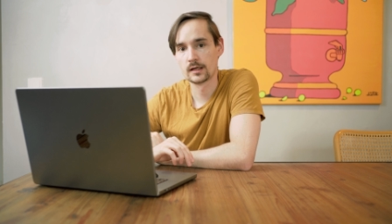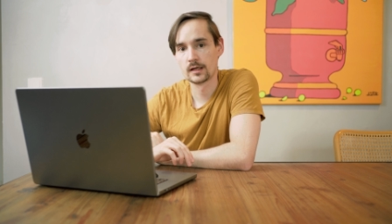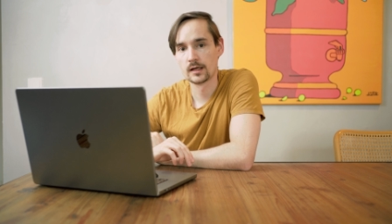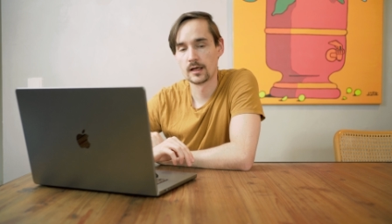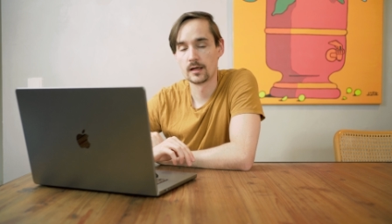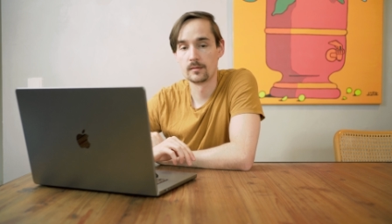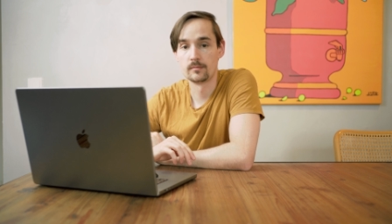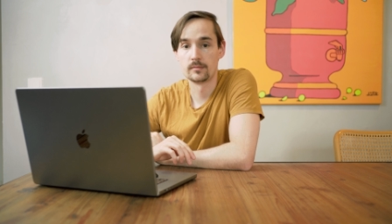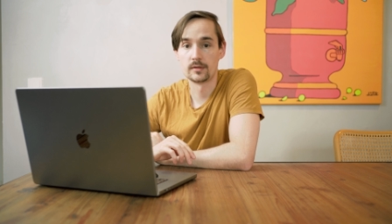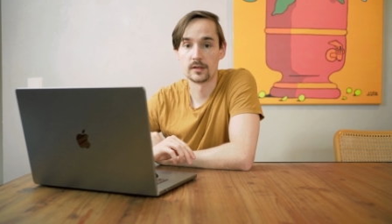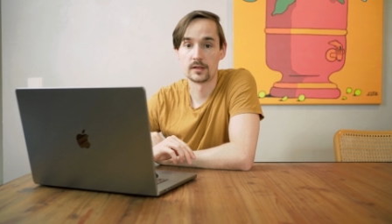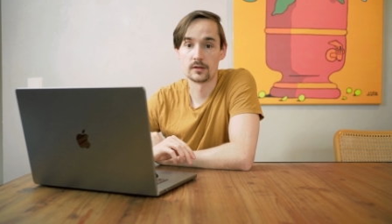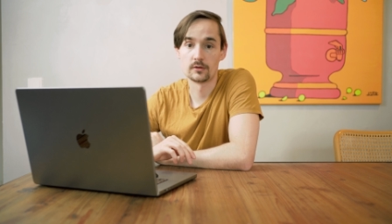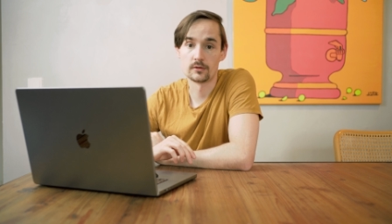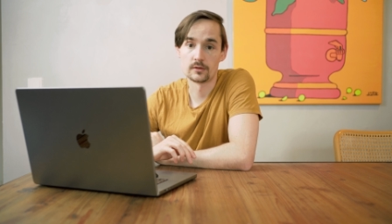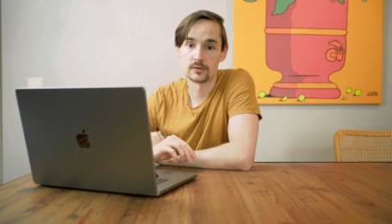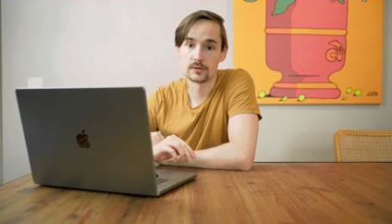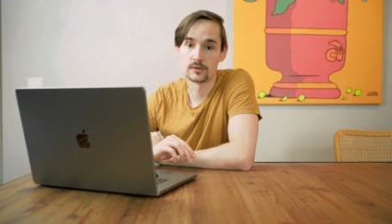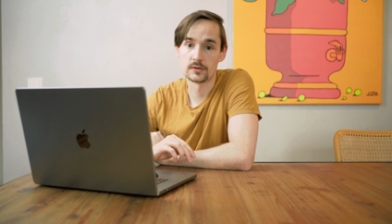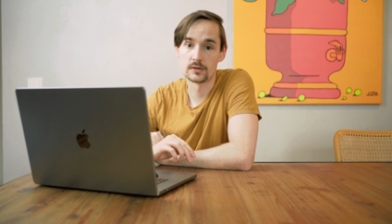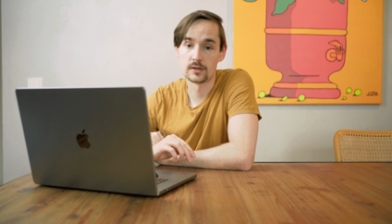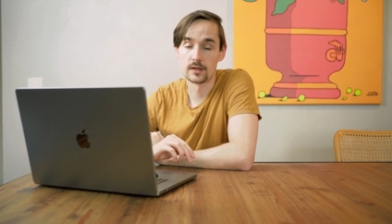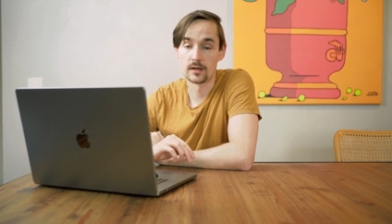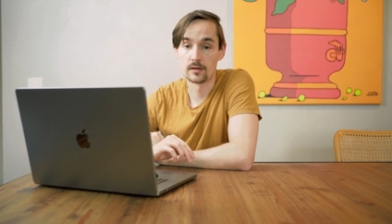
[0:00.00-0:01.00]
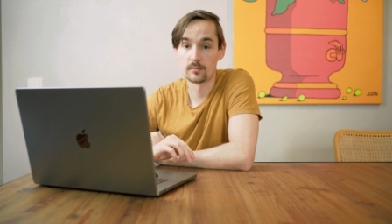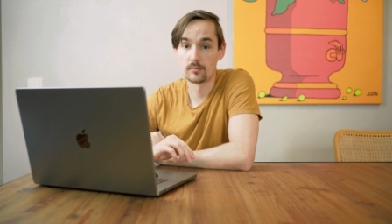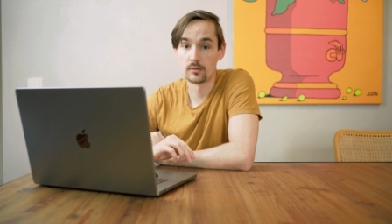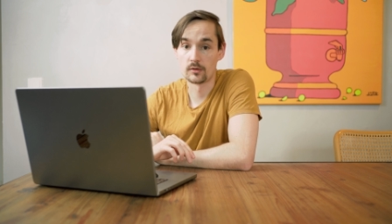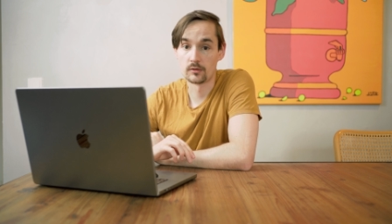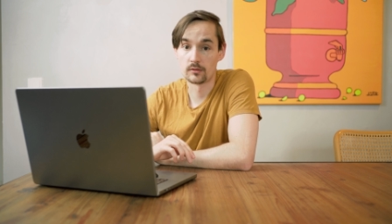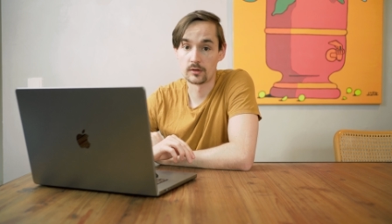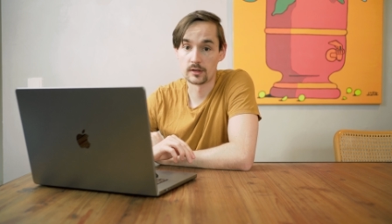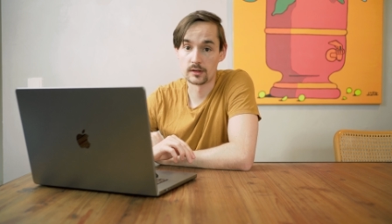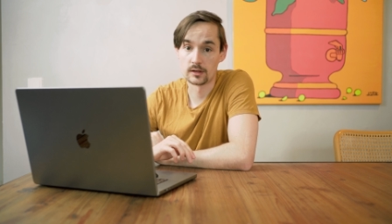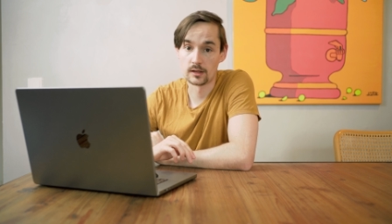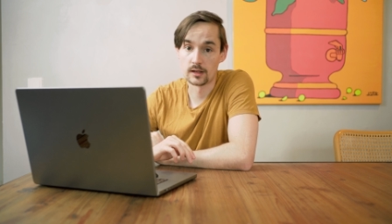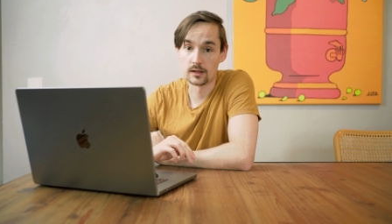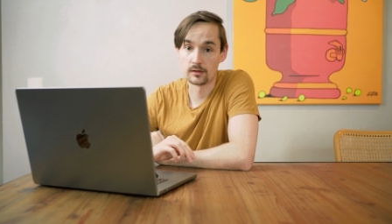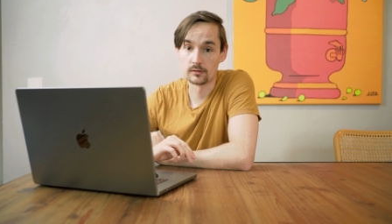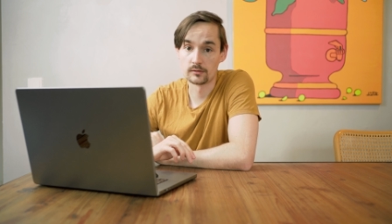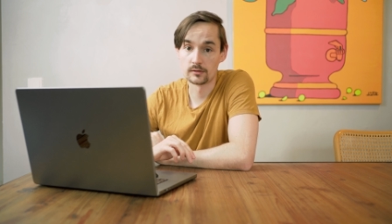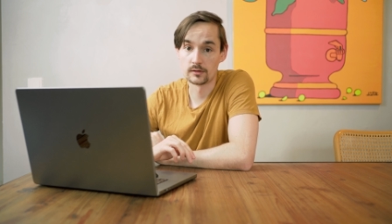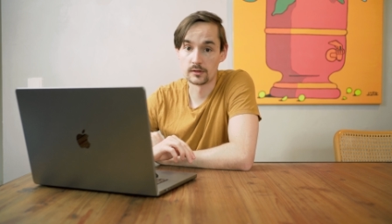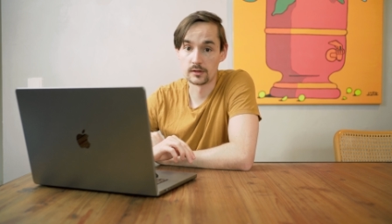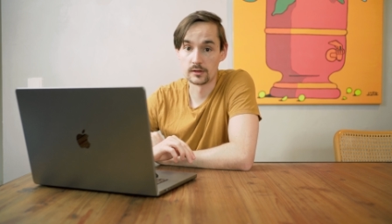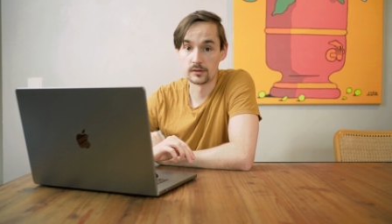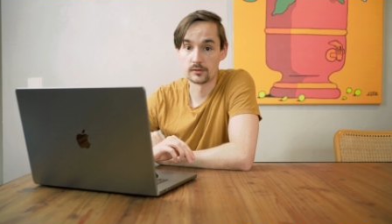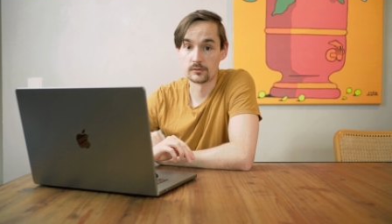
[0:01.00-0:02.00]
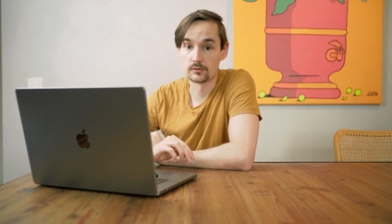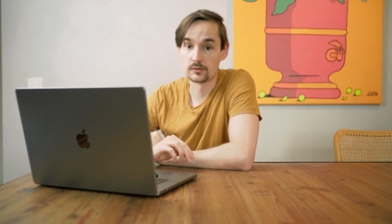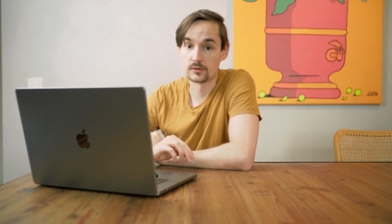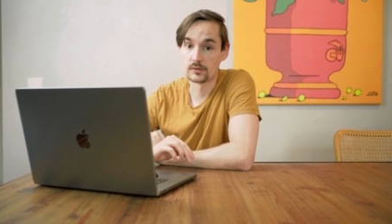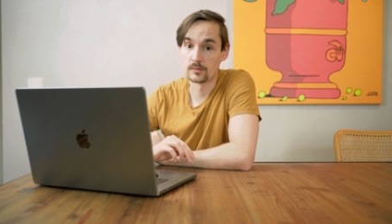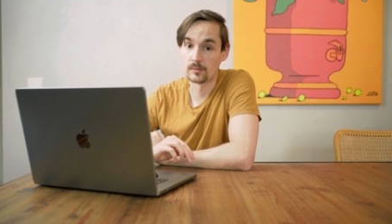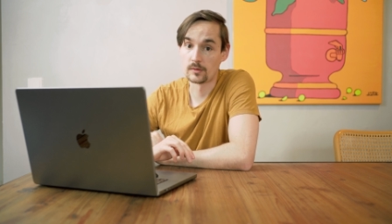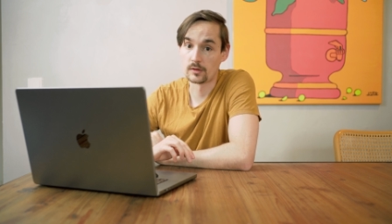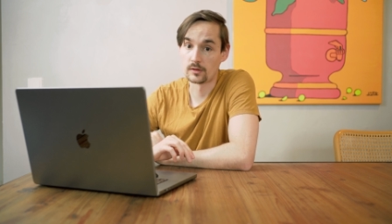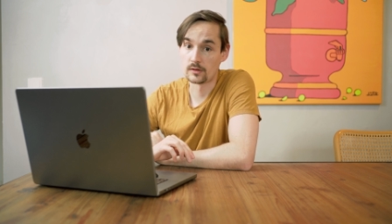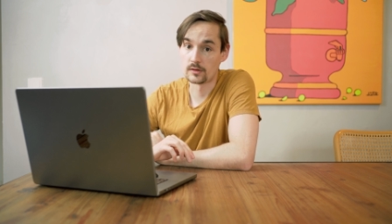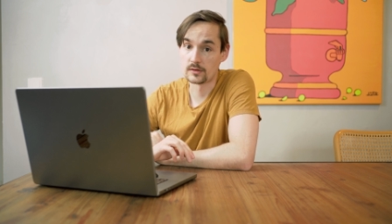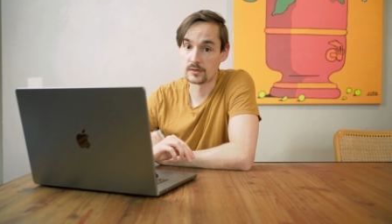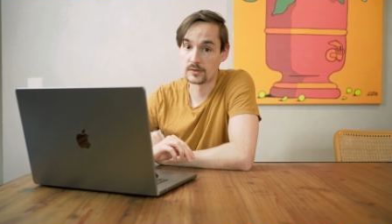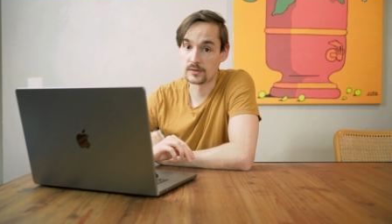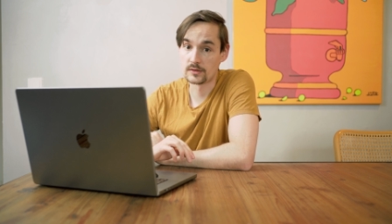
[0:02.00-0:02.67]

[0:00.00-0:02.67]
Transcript: And because they are broken down into smaller